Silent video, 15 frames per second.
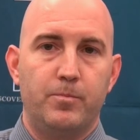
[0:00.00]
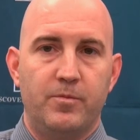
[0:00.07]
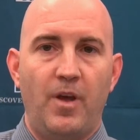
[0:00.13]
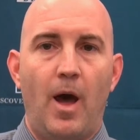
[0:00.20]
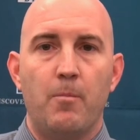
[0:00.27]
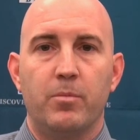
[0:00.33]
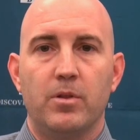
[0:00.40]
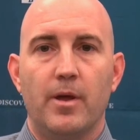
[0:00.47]

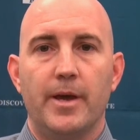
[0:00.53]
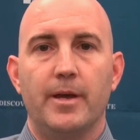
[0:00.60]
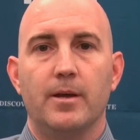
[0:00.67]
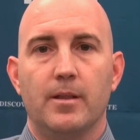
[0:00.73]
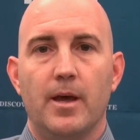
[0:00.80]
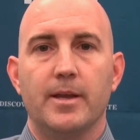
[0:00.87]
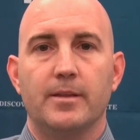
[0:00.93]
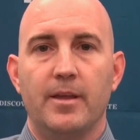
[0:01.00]
top player
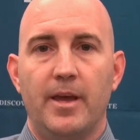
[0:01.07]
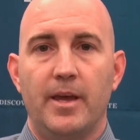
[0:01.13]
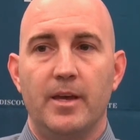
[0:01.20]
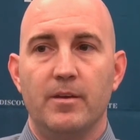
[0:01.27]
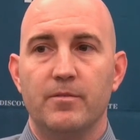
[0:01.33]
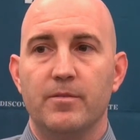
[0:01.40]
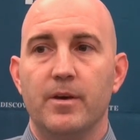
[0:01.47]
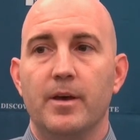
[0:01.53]
like
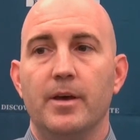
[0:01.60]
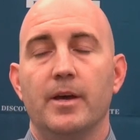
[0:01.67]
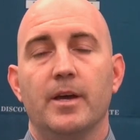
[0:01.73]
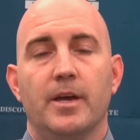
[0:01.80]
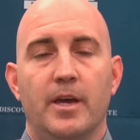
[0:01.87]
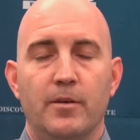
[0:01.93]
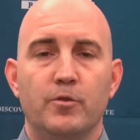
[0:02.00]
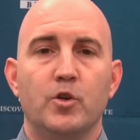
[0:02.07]
Dave
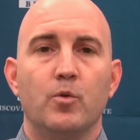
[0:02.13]
gives